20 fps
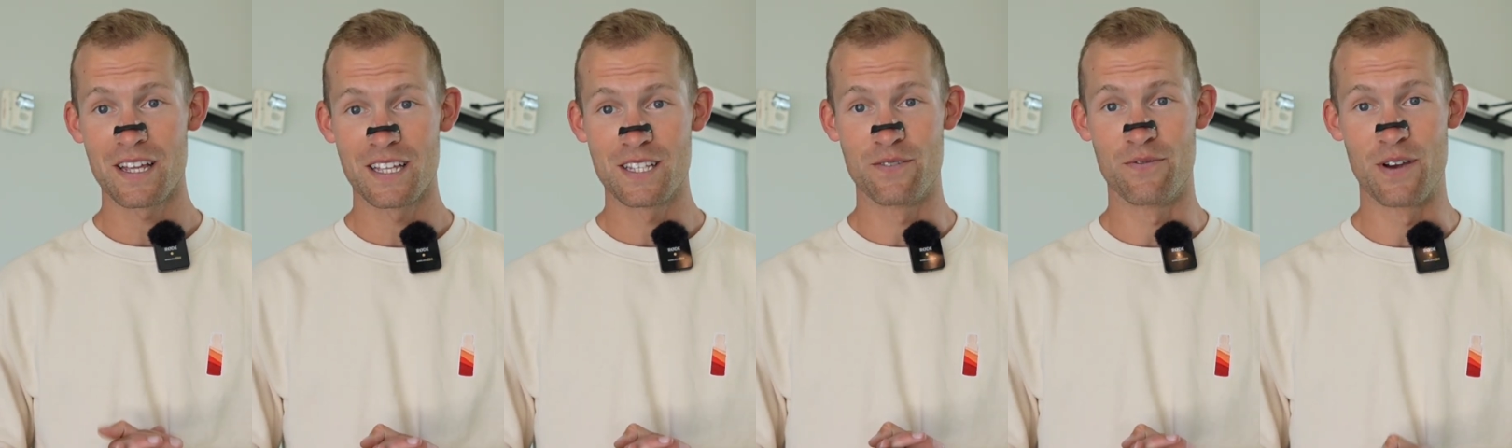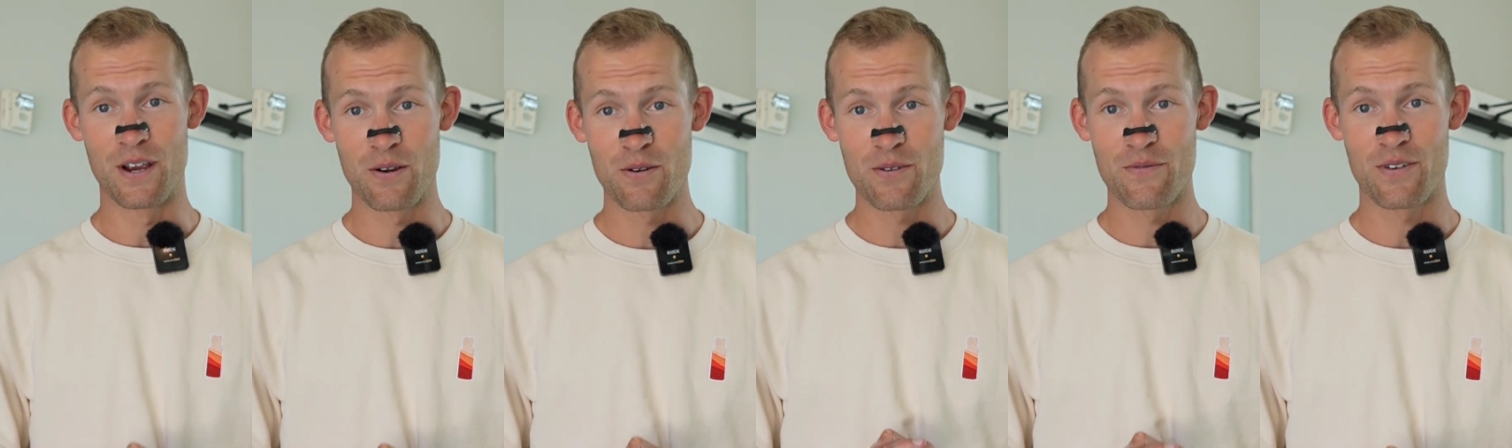is
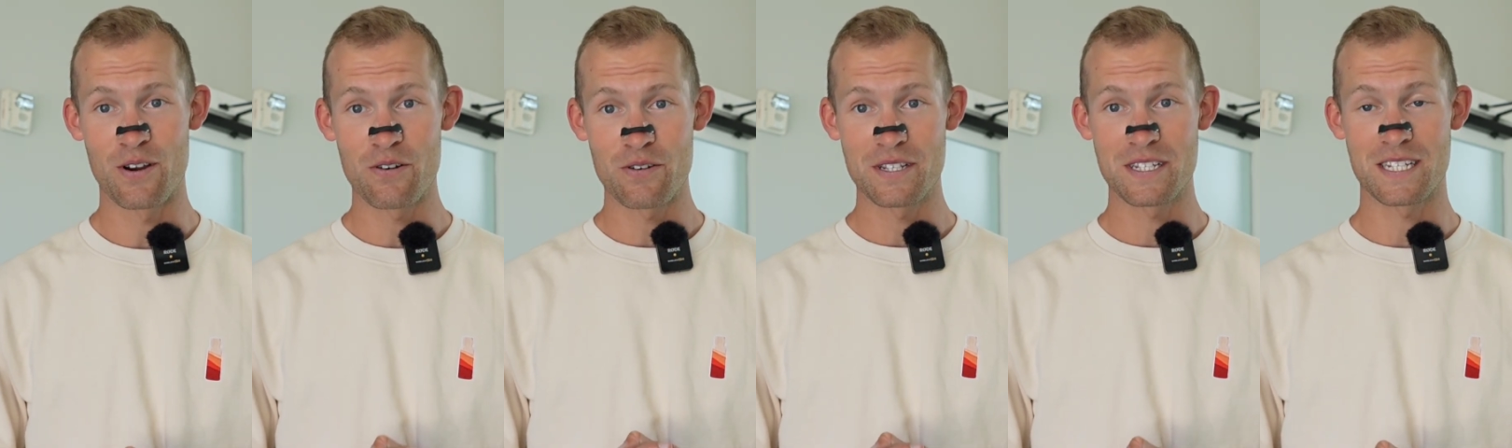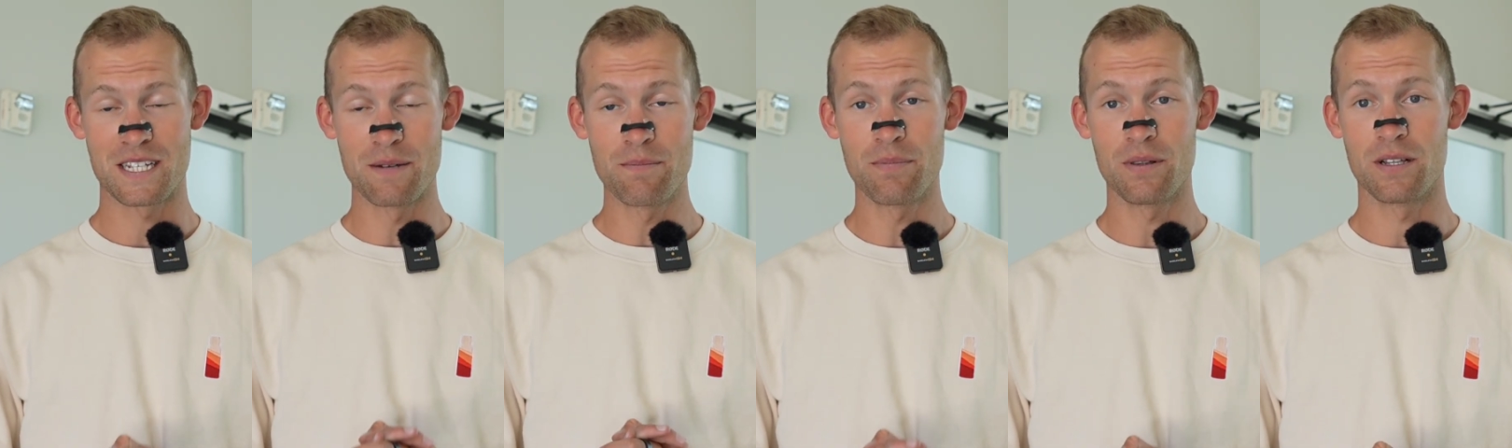very
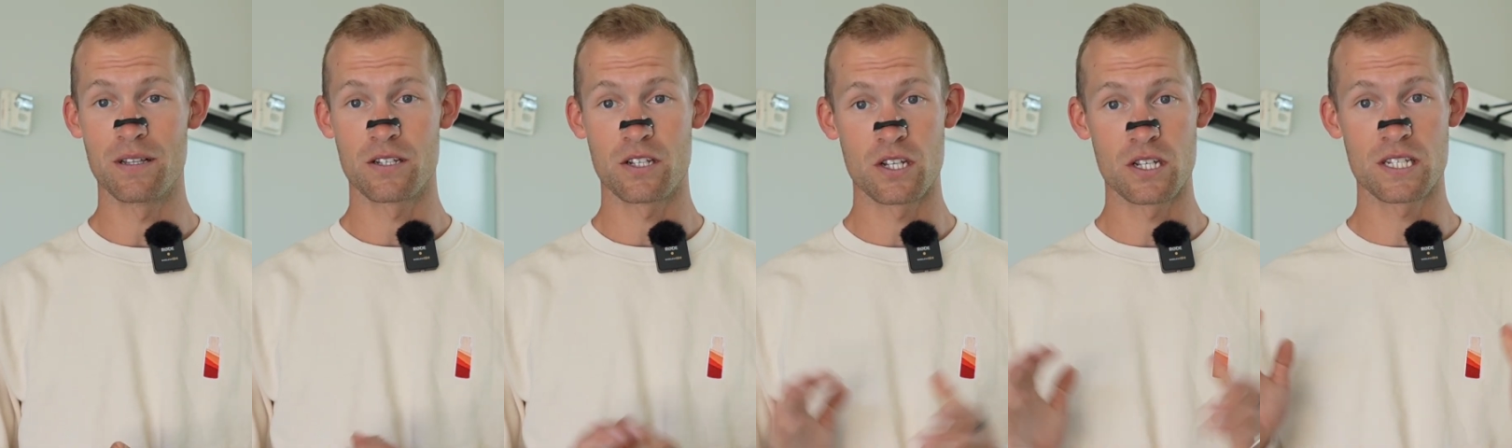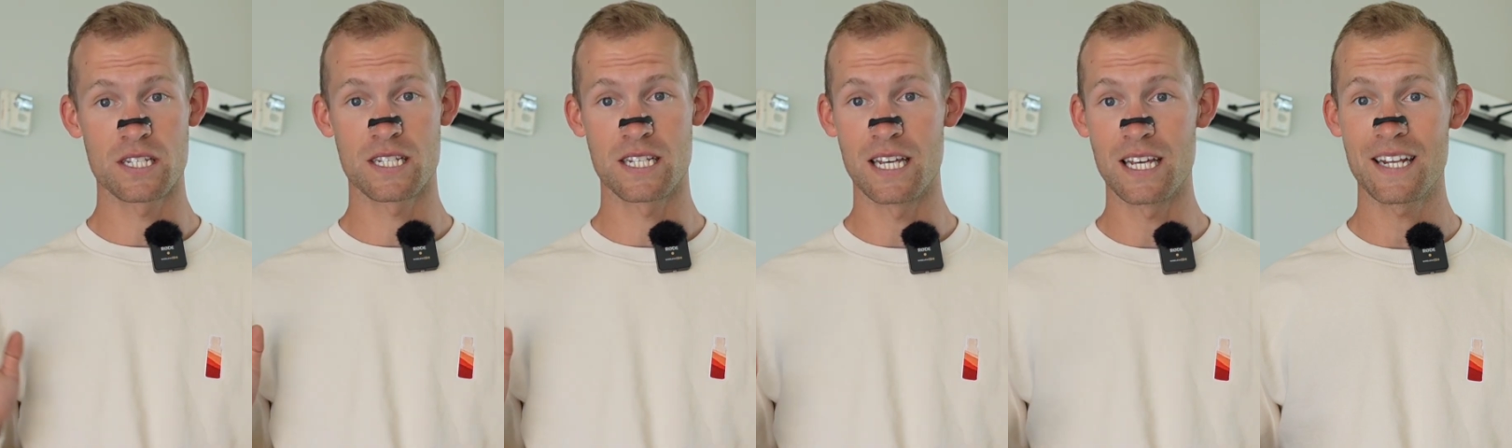simple.
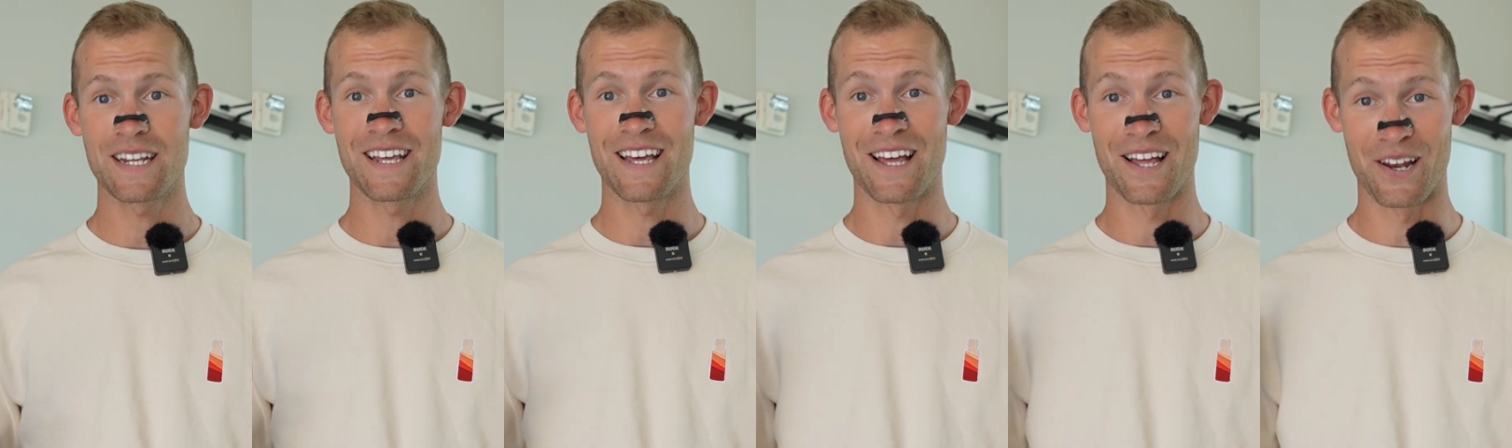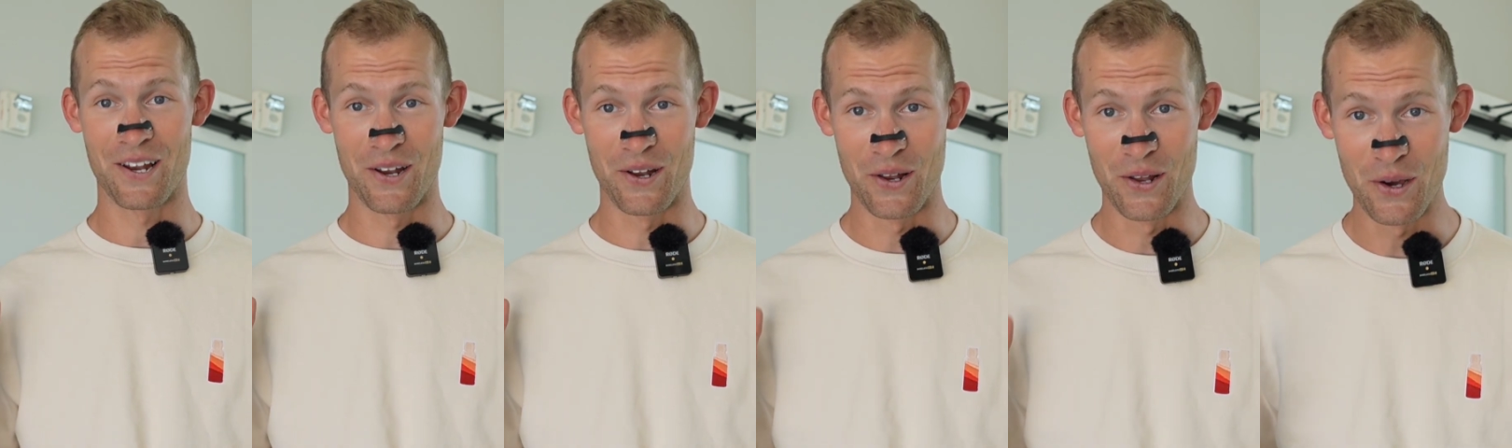Just sit
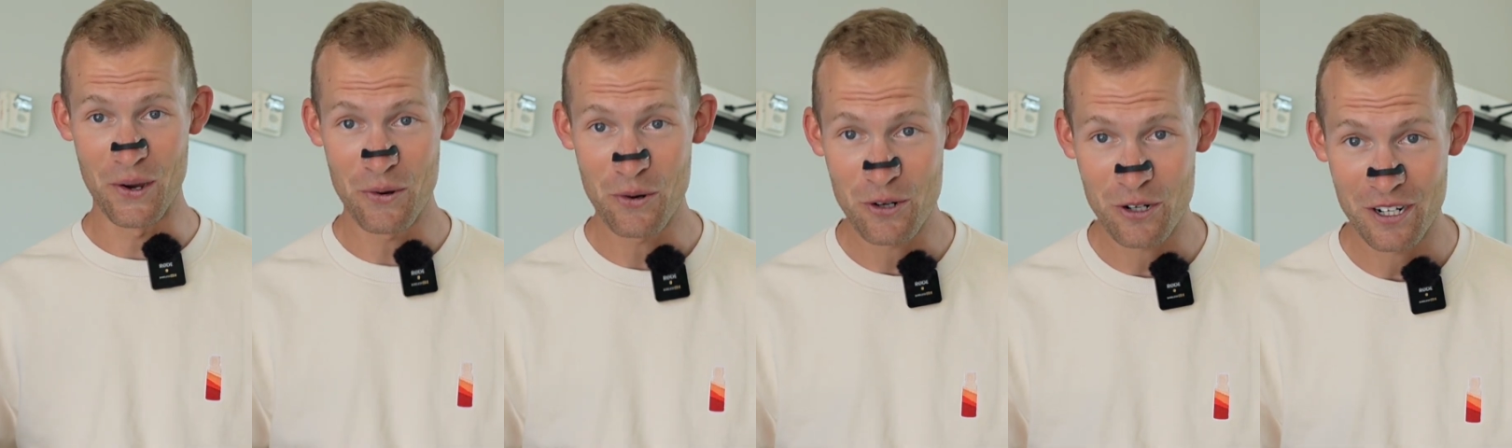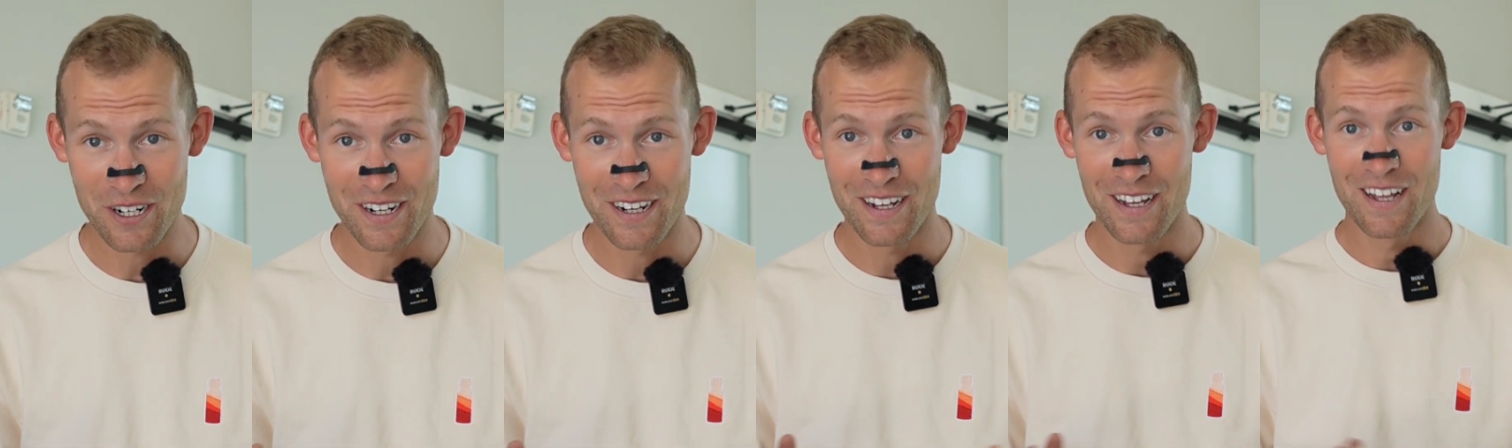
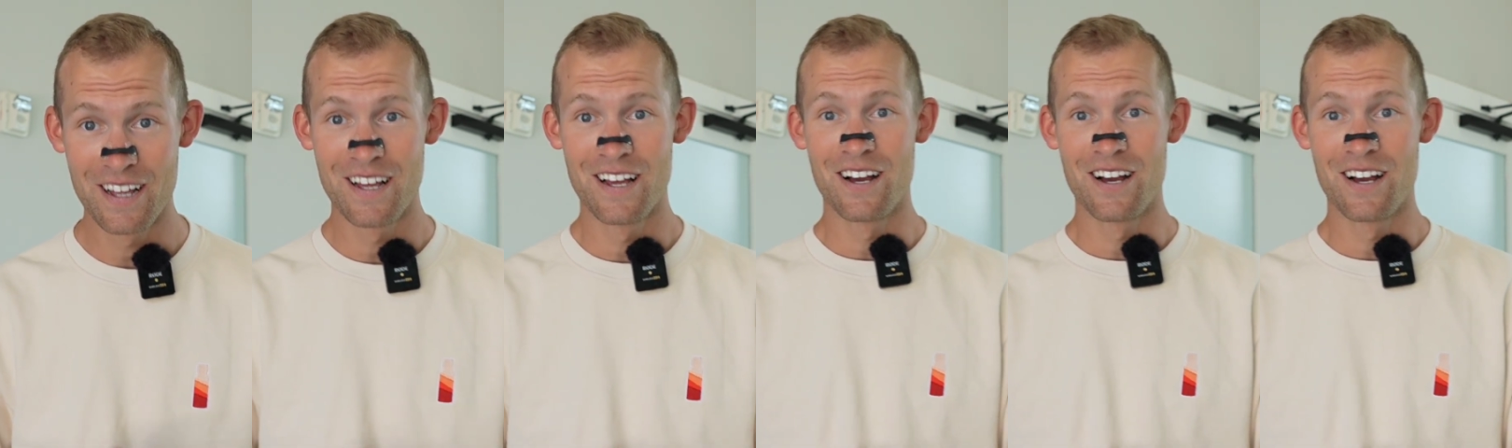lower.